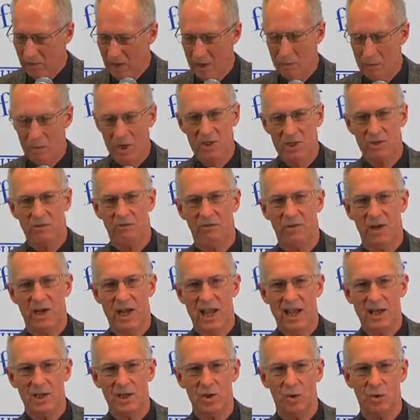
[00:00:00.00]
We've got a bunch of
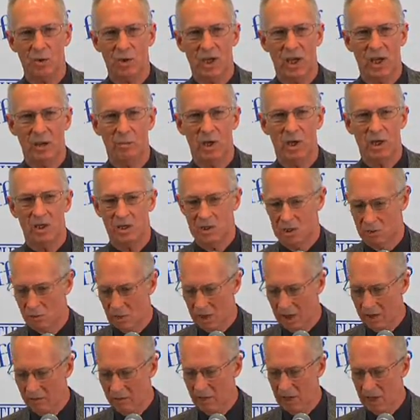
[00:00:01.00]
financial
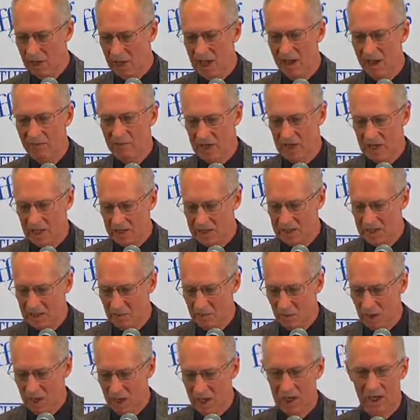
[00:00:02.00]
gimmicks. Whenever you have
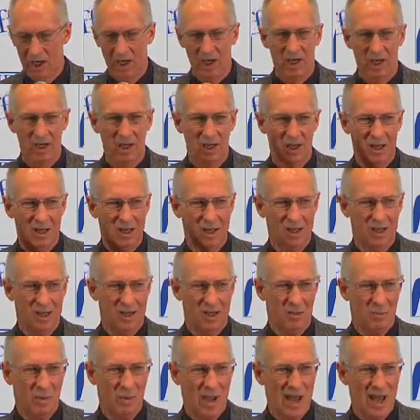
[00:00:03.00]
easy money,
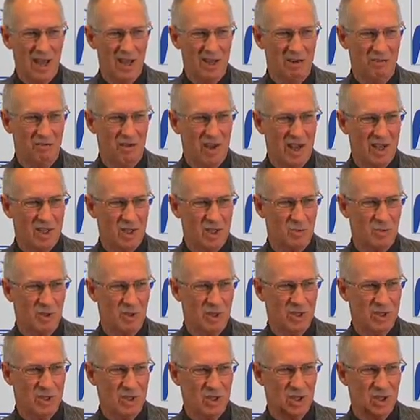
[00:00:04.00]

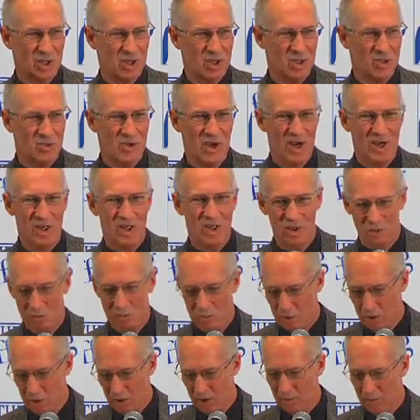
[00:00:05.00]
malinvestments,
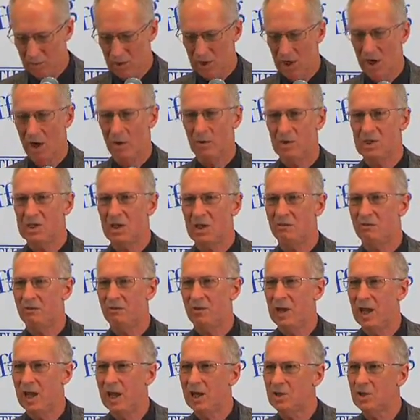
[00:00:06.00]
construction booms, you always have
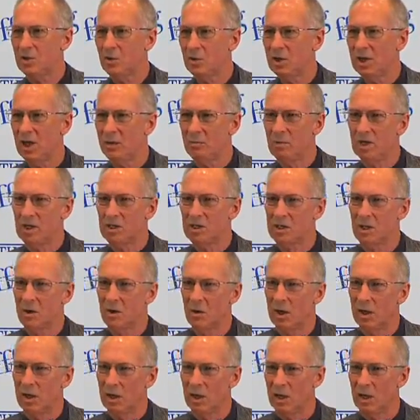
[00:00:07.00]
financial gimmicks
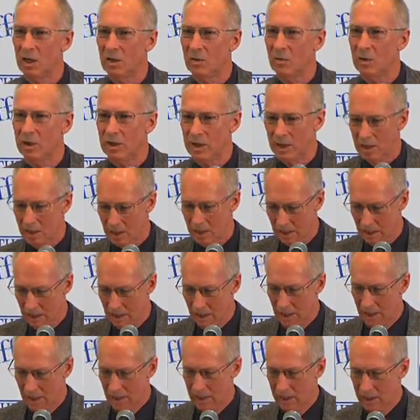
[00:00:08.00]
going along with it.
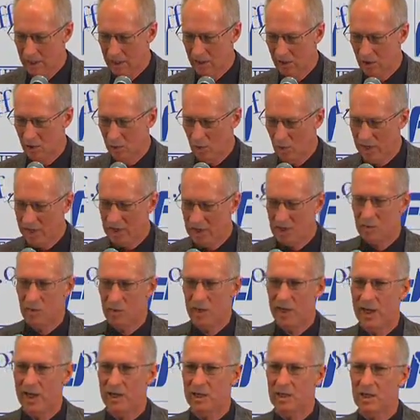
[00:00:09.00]
And in the 20s
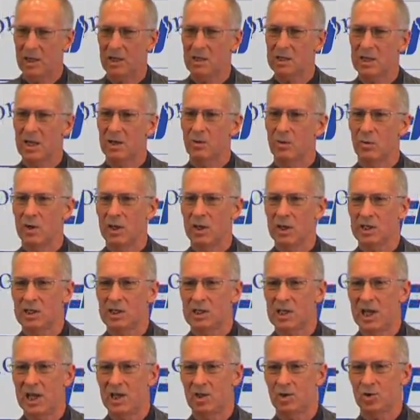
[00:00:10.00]
we had things like real
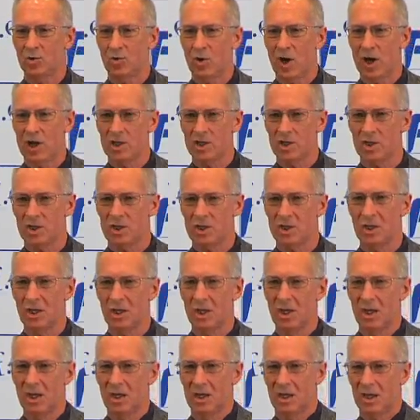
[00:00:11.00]
estate trusts
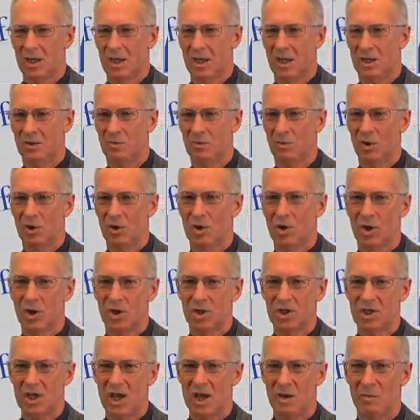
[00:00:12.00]
that were
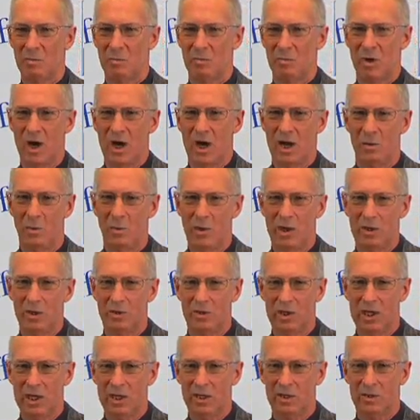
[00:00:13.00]
cooked up by
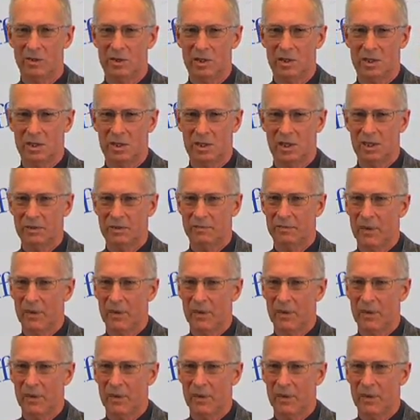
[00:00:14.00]
wheeler dealers.